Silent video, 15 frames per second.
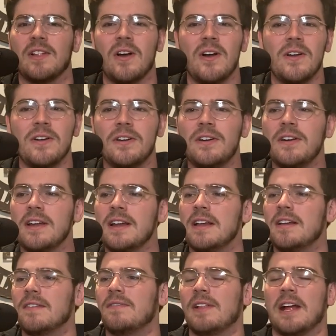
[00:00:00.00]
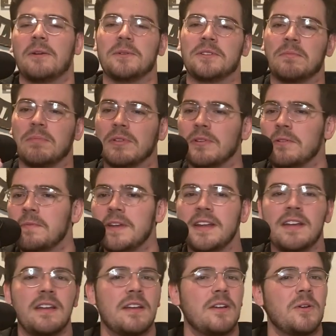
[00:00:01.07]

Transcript: longer, flowers are blooming.